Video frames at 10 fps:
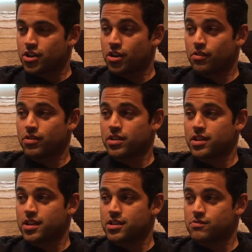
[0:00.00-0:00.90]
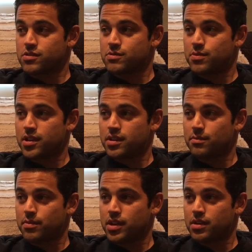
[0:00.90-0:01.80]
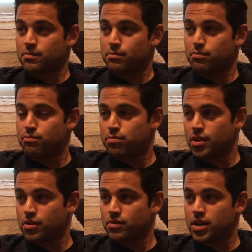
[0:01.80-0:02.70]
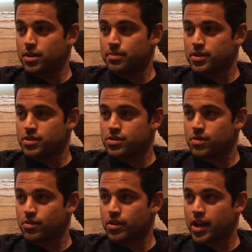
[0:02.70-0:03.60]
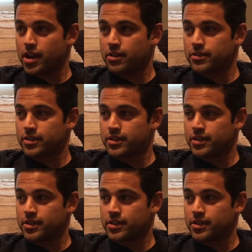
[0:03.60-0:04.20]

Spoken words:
currently, as we speak, being blown up and tore down.